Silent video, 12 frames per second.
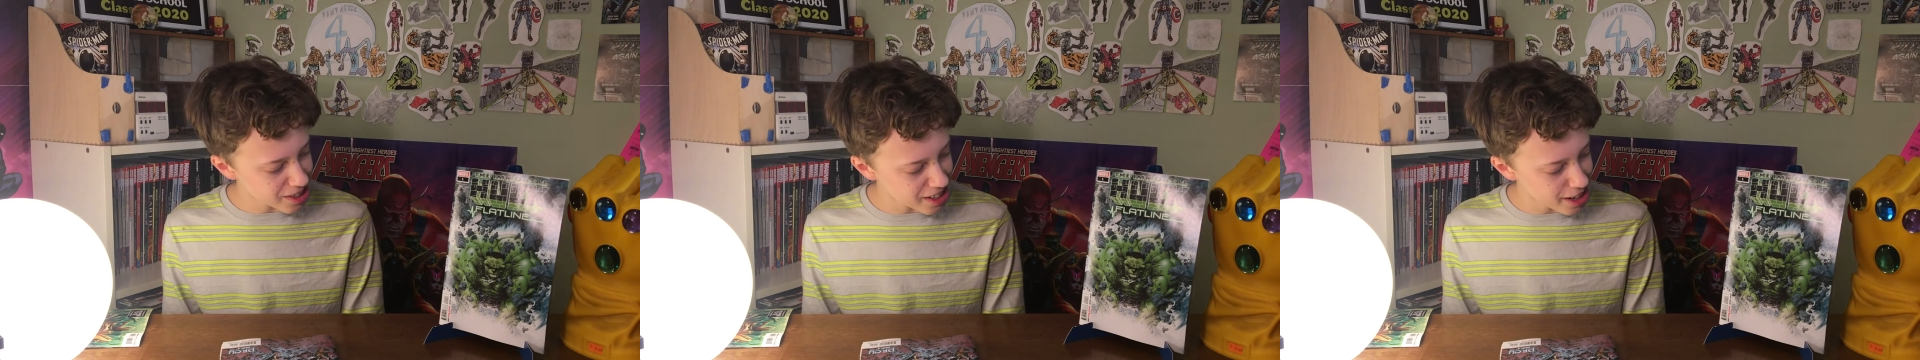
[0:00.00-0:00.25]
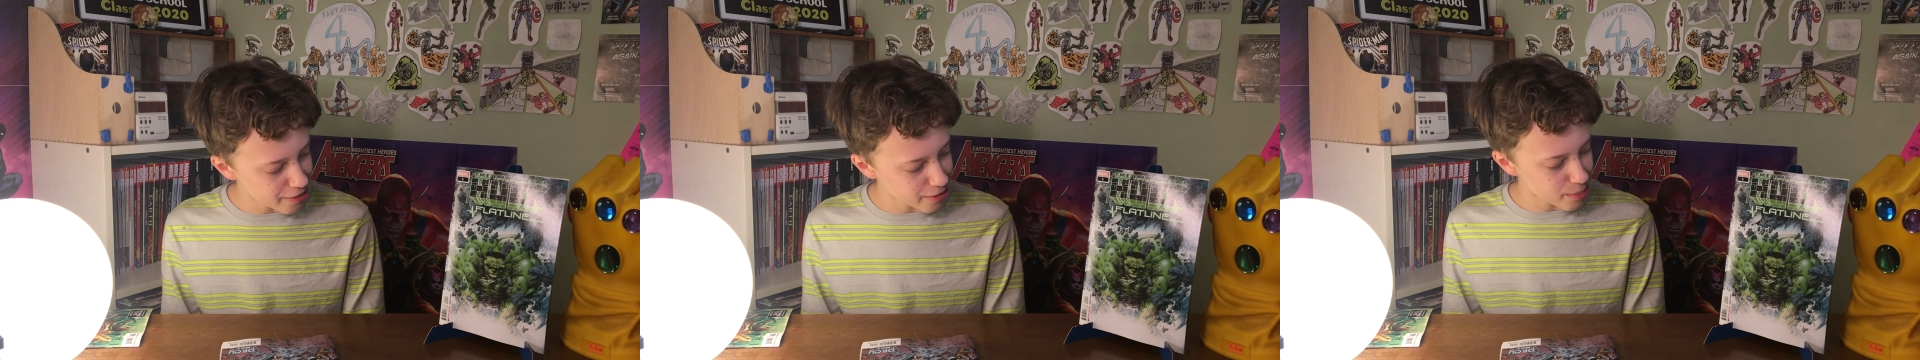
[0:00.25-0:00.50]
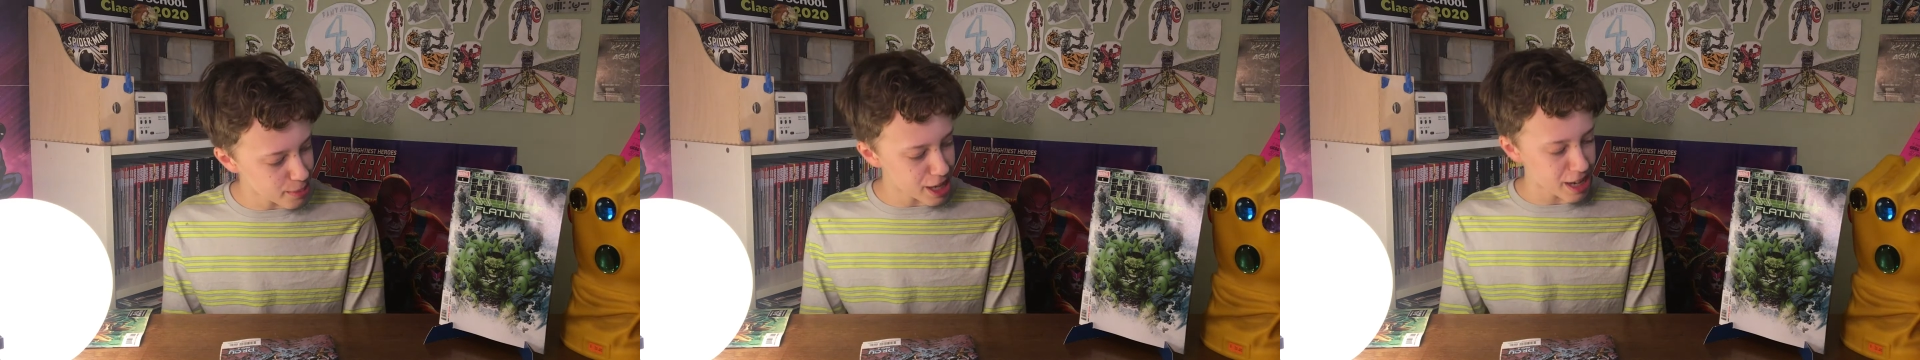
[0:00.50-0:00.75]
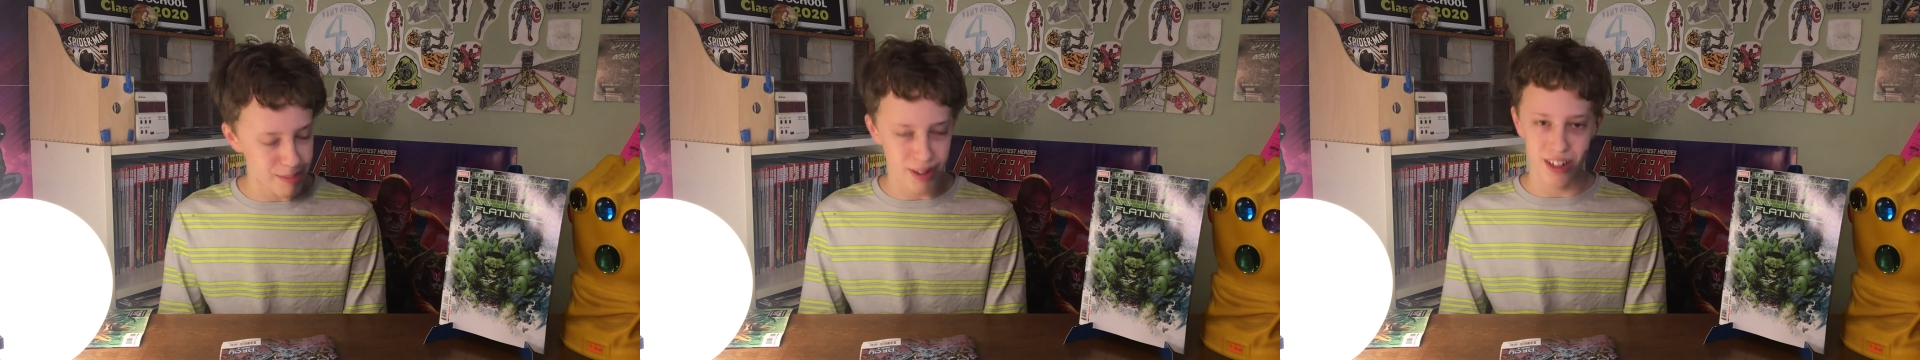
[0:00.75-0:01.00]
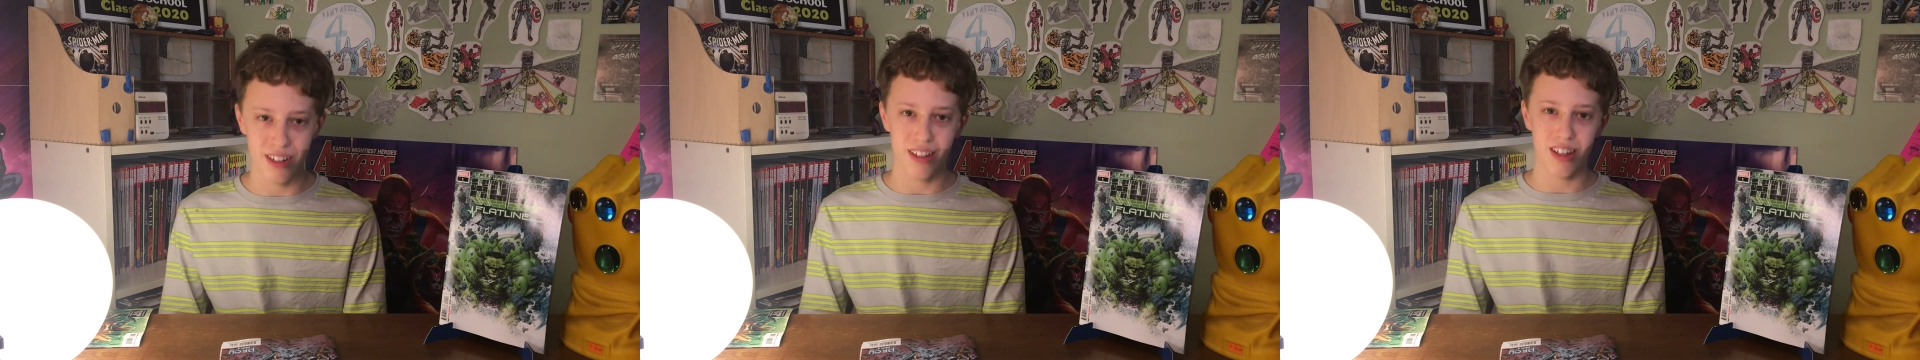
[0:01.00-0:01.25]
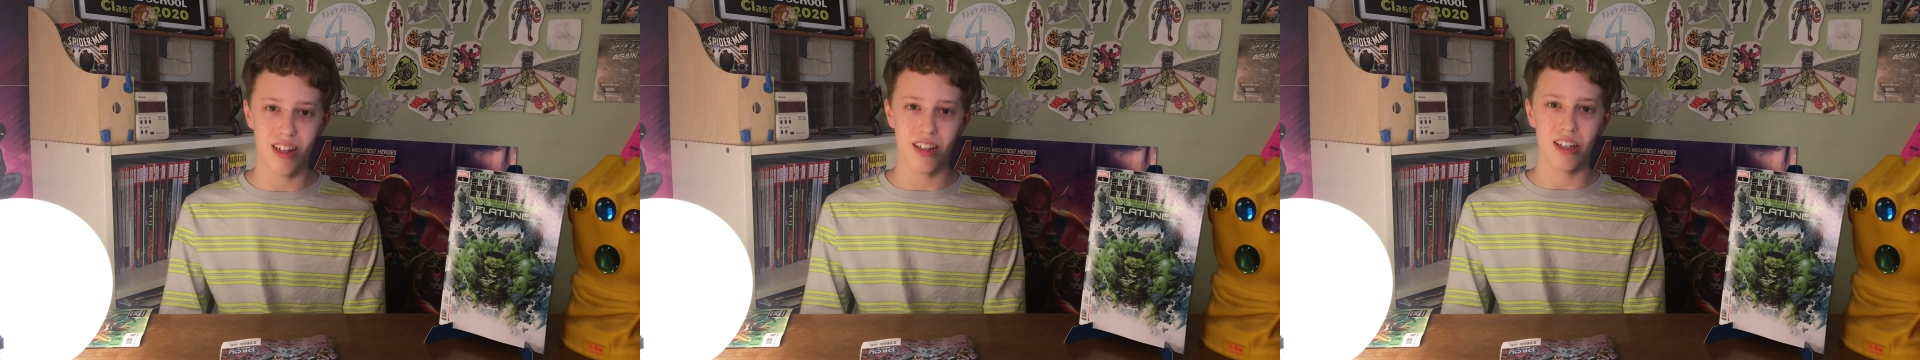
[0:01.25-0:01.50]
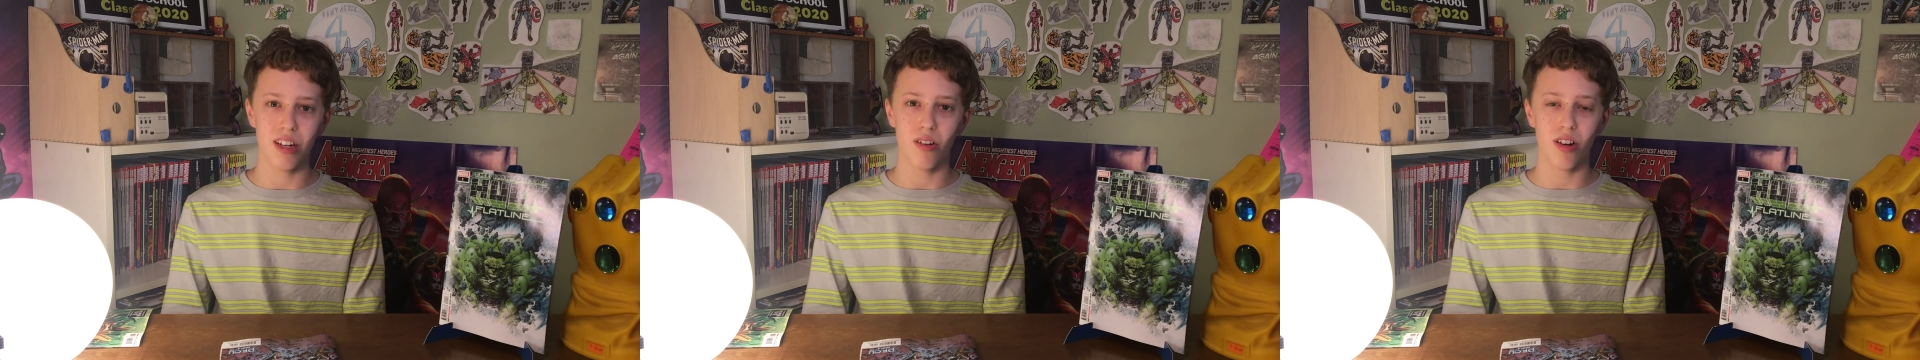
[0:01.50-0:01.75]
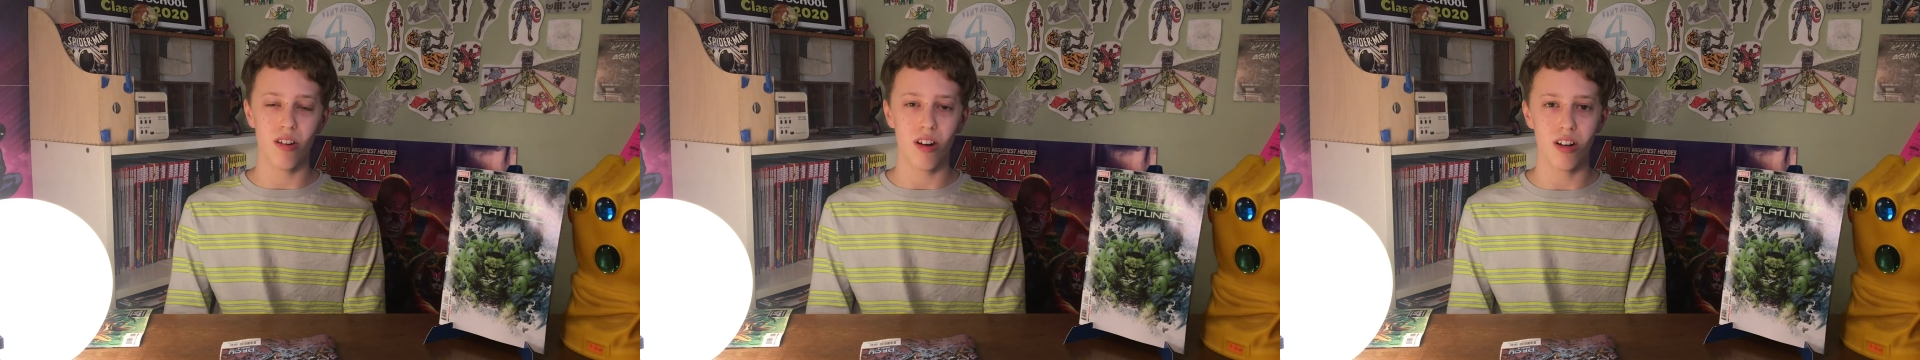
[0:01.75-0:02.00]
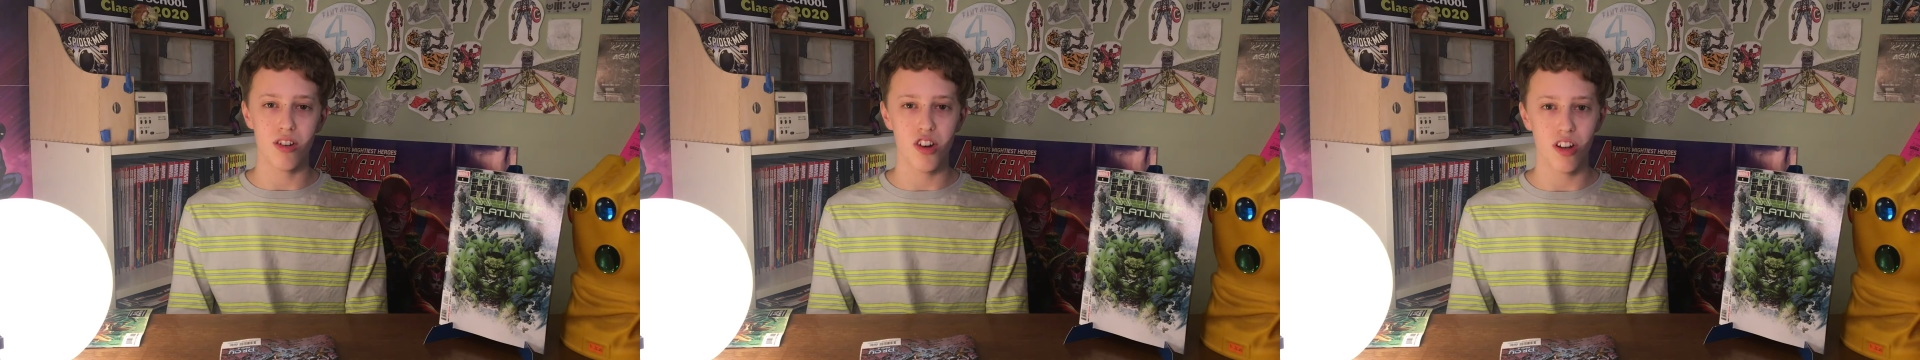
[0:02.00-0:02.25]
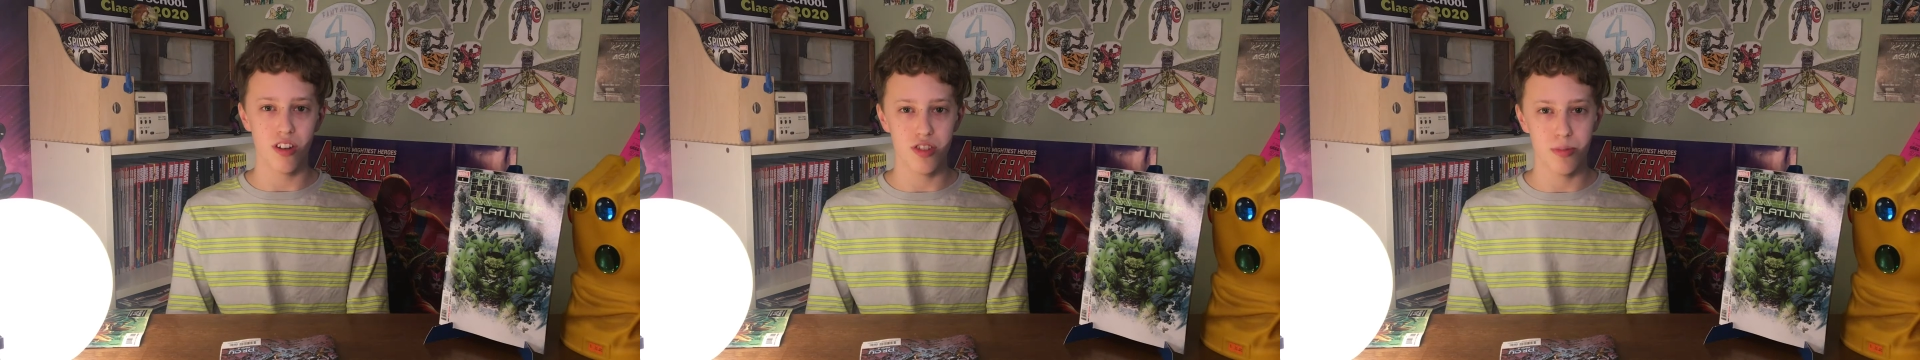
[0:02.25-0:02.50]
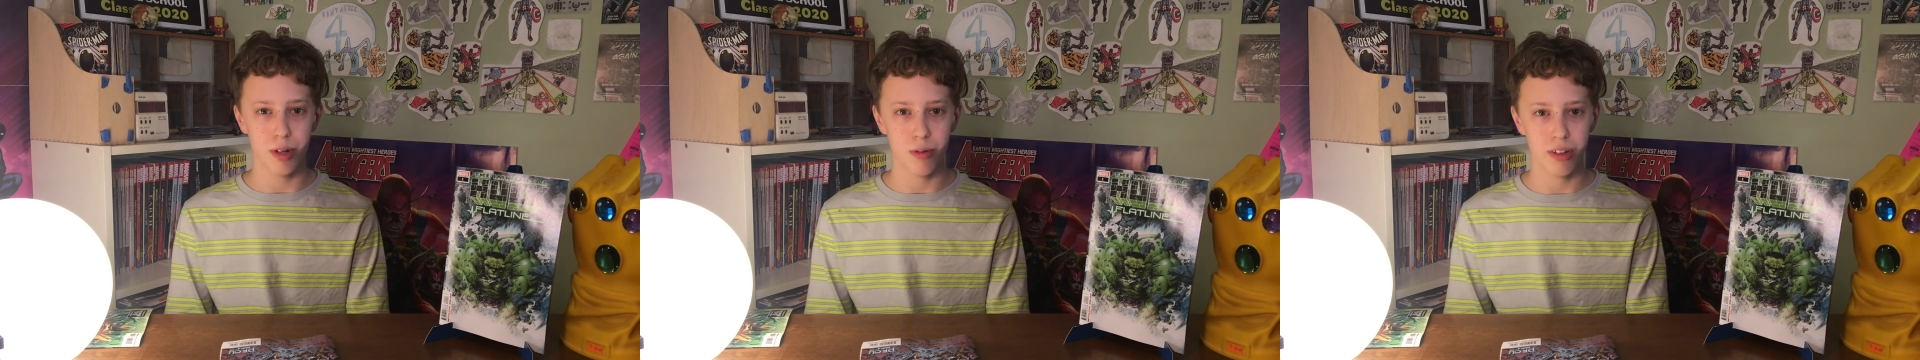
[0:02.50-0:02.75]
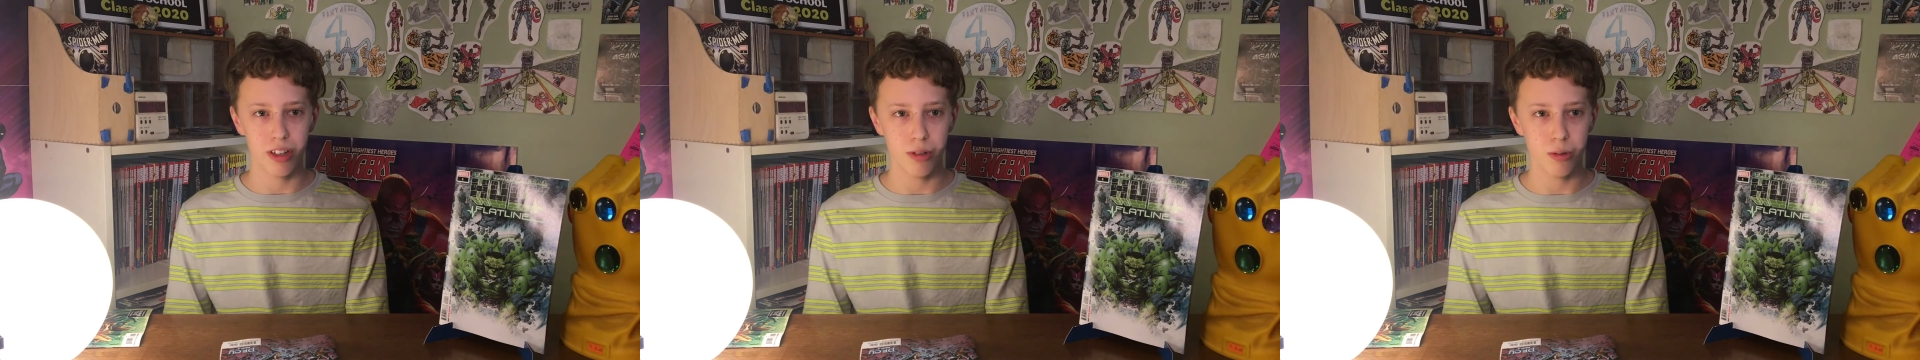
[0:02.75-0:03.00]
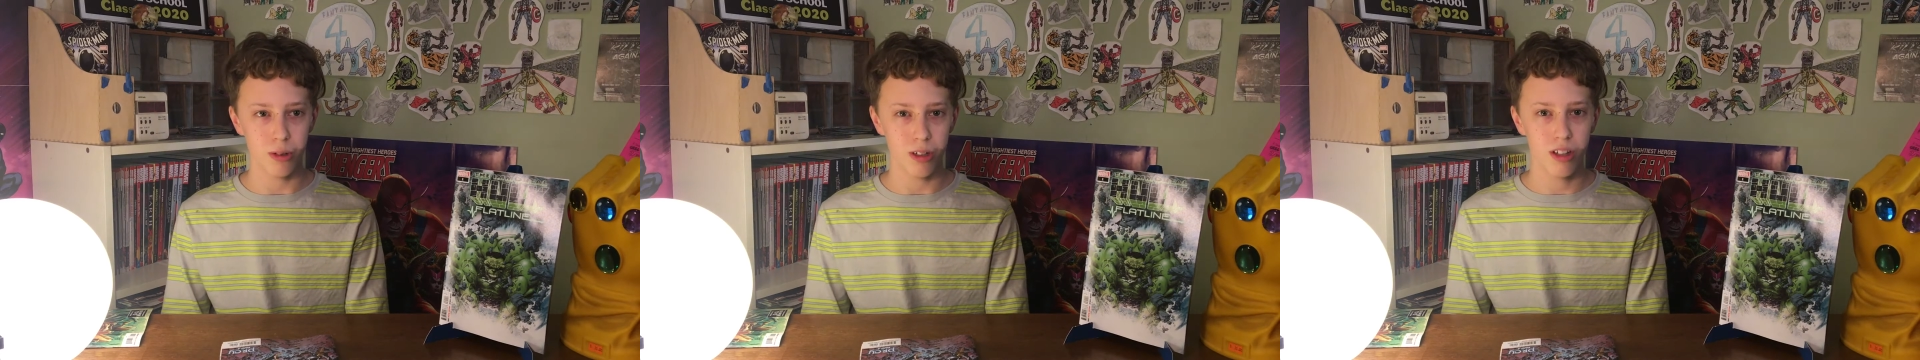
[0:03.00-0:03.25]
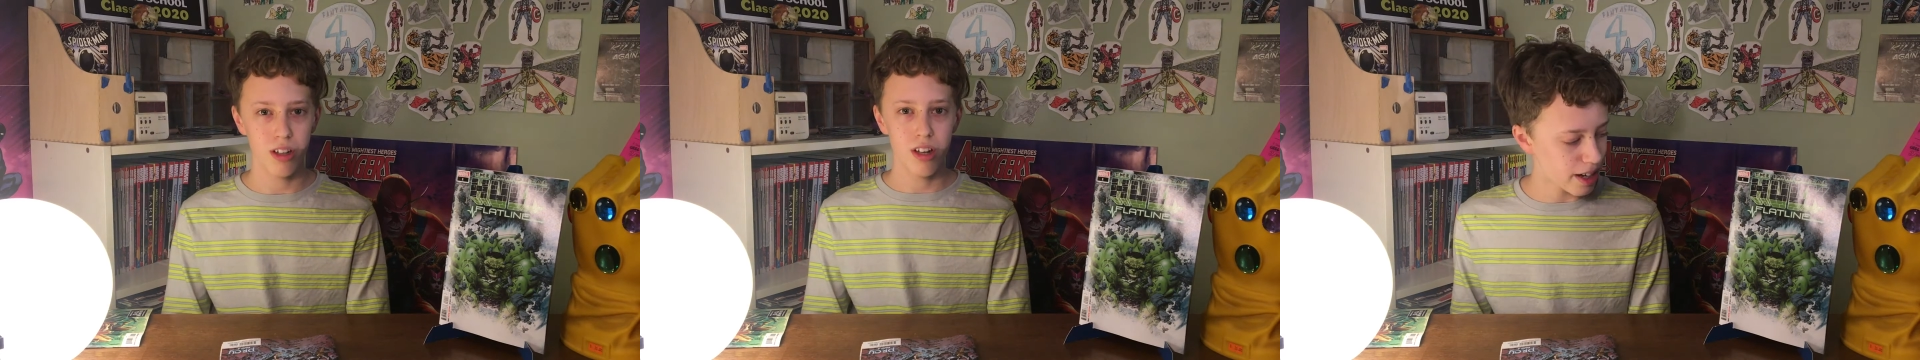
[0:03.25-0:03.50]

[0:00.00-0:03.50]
is enough for me, but the interior art should also be really cool.